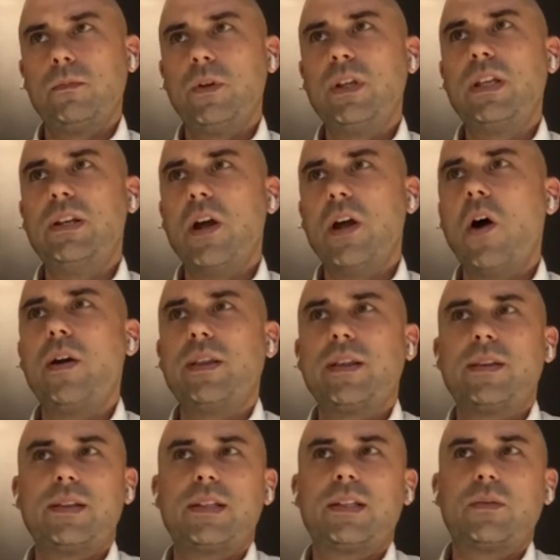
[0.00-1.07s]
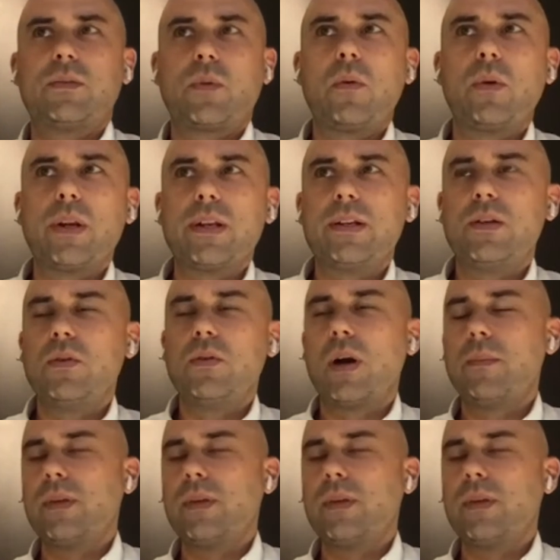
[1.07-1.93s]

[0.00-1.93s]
really knowing that this is what I wanted to do.